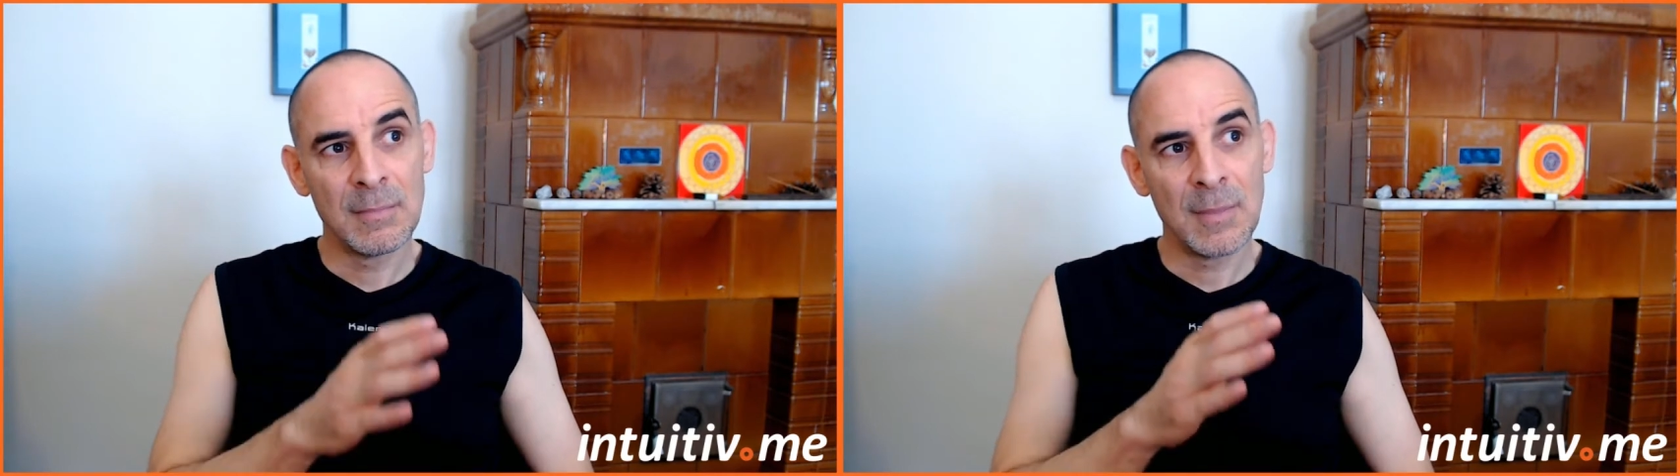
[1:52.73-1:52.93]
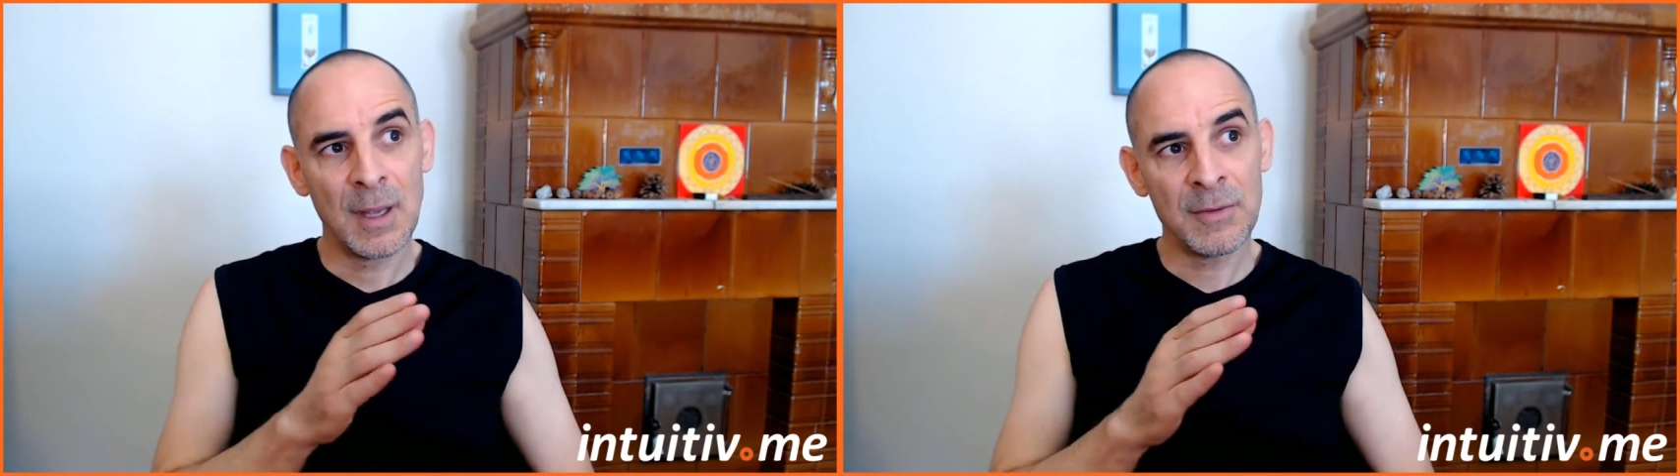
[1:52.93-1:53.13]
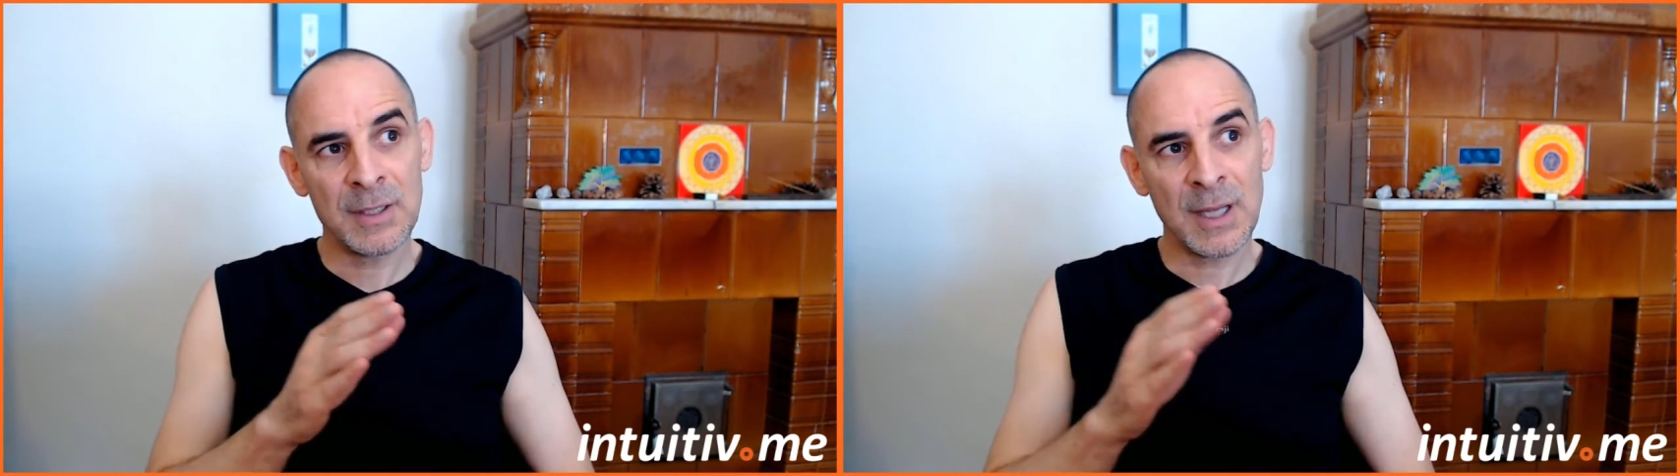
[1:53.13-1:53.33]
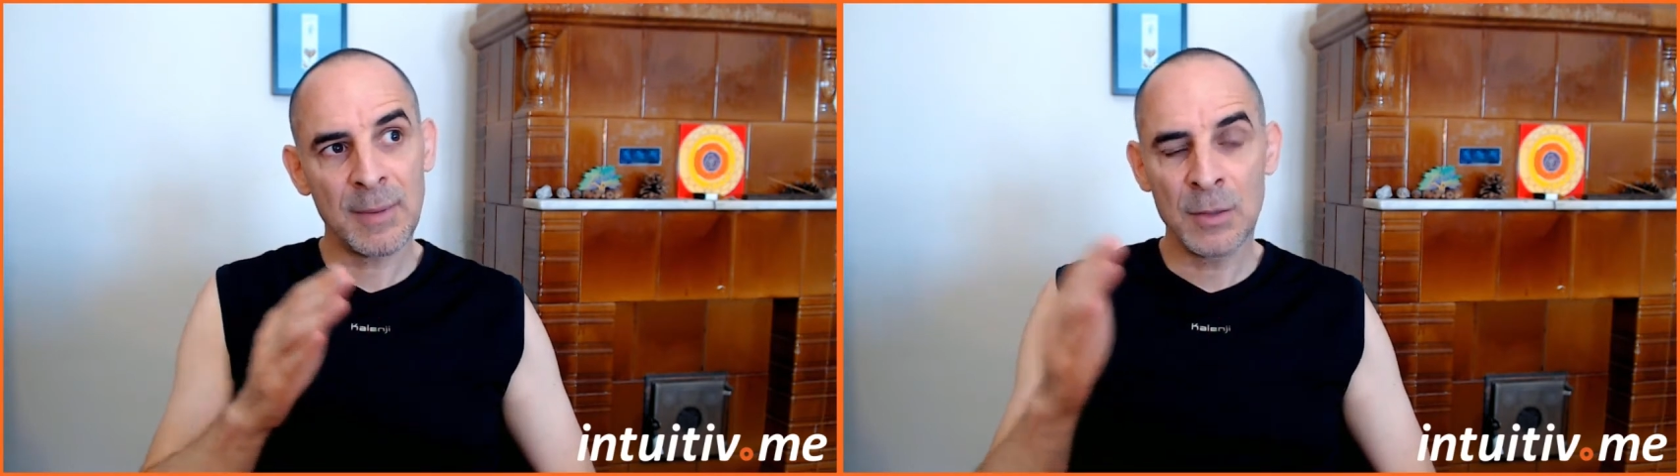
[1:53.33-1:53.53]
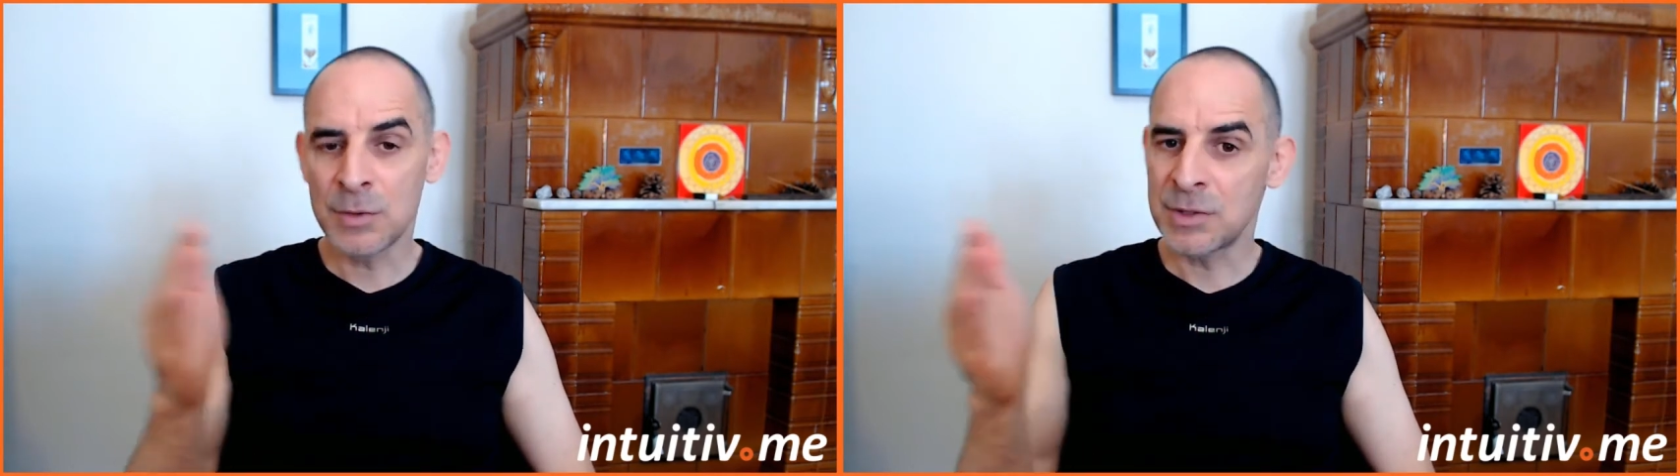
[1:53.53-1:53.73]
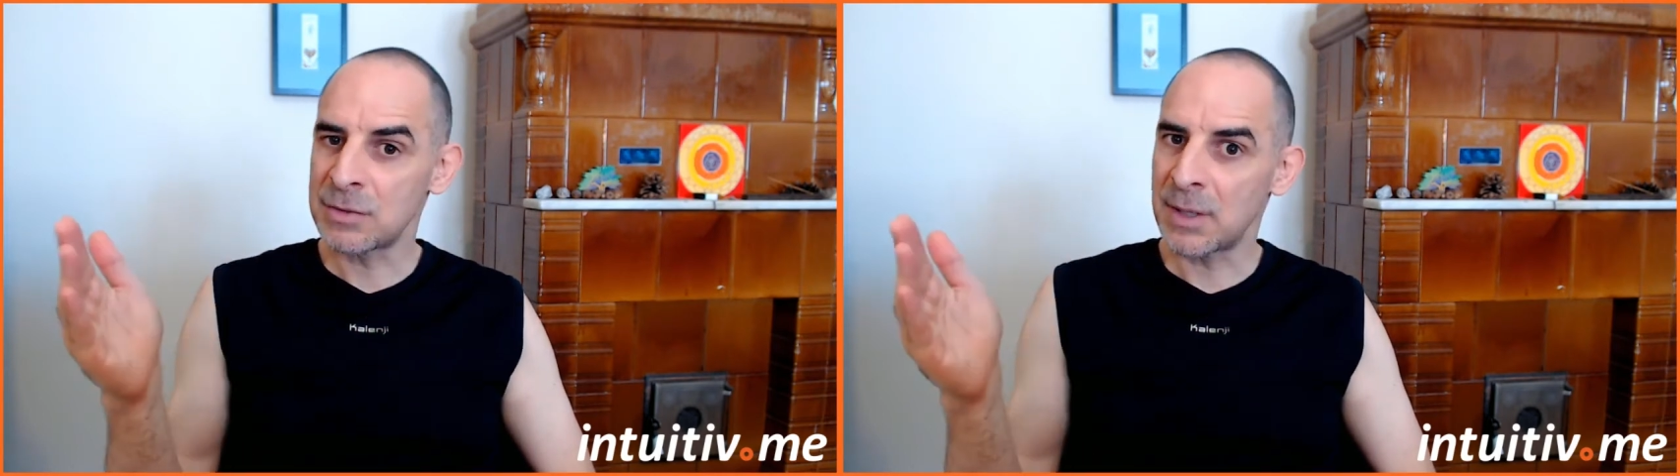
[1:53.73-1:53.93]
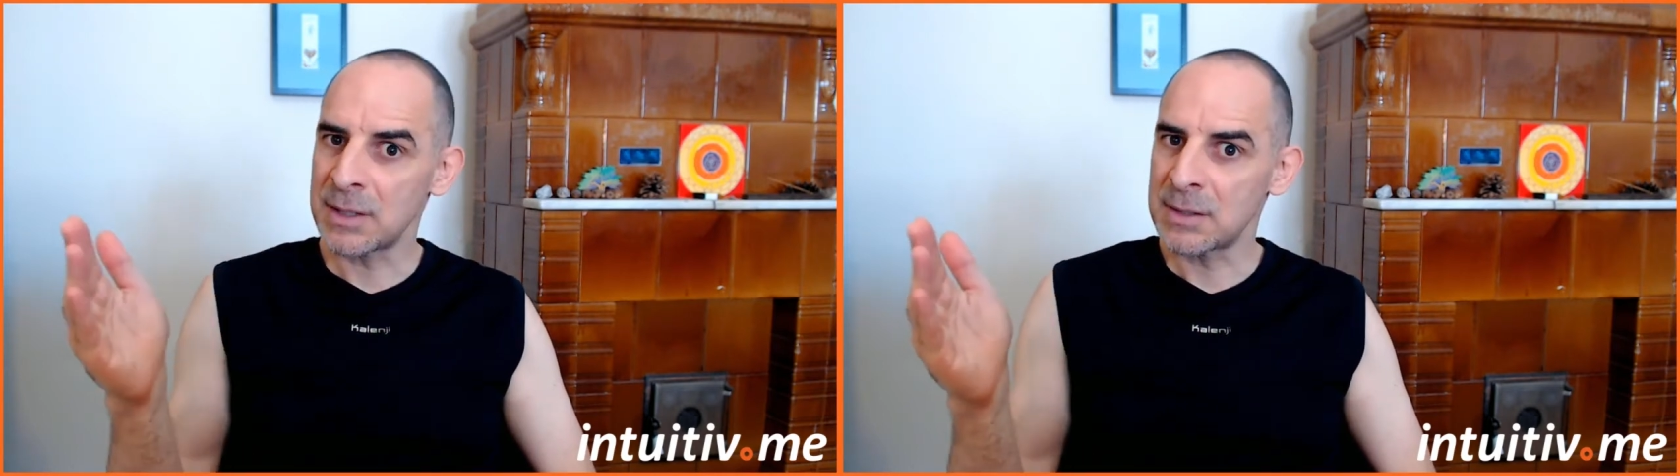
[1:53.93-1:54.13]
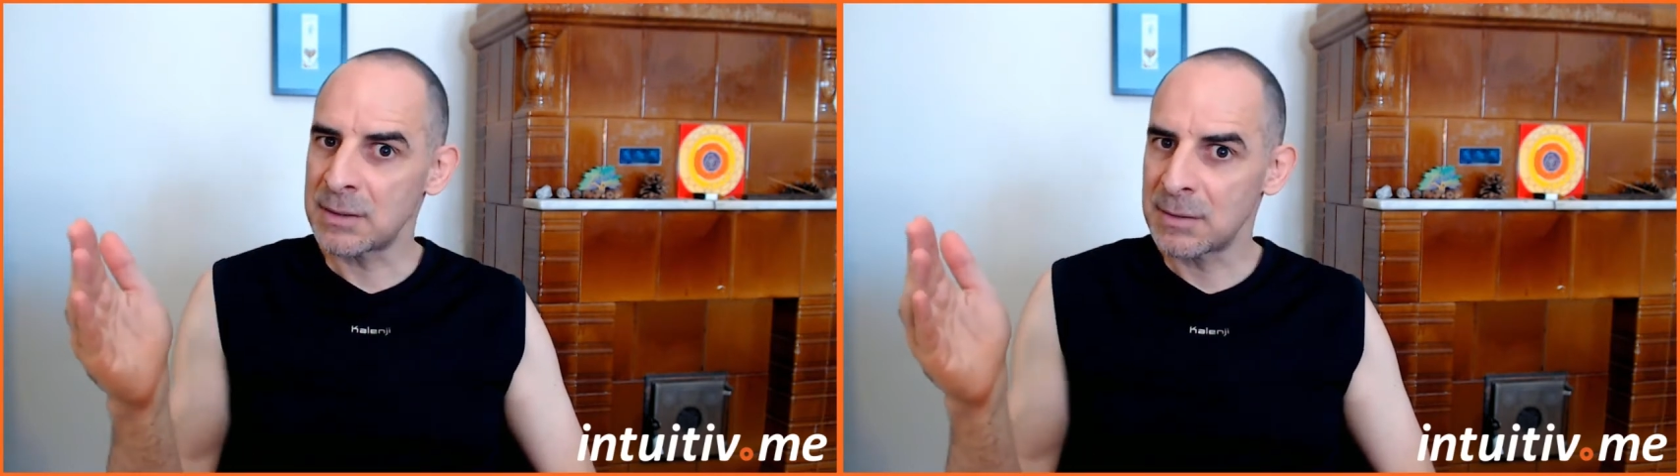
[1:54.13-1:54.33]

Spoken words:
every time I lose trust,